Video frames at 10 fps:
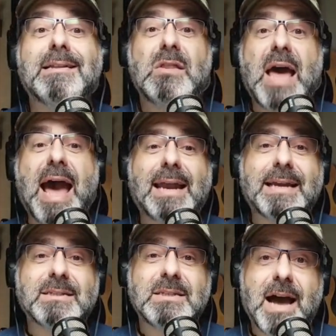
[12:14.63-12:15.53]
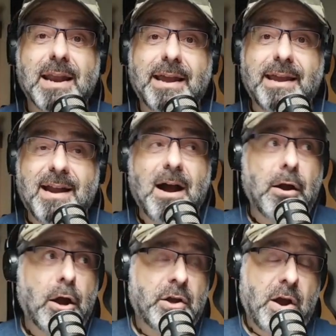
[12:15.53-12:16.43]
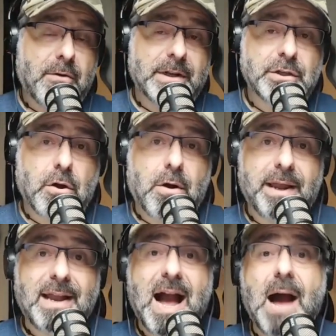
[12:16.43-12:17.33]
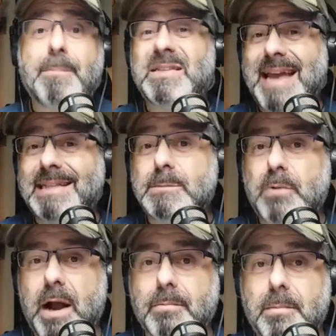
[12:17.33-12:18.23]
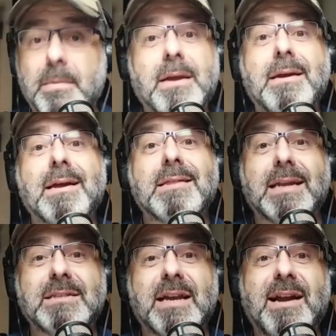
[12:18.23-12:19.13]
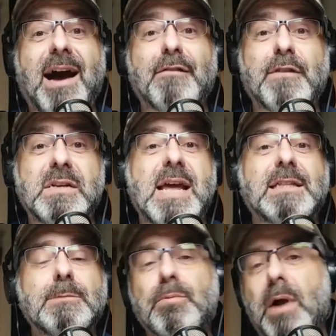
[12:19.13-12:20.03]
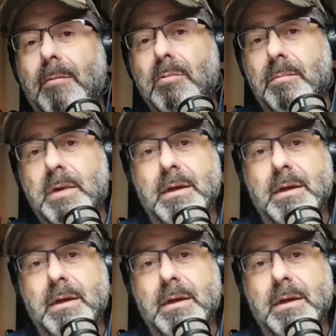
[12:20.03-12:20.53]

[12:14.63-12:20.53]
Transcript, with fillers: That is not a, a courage or a competence problem. That is a confidence problem.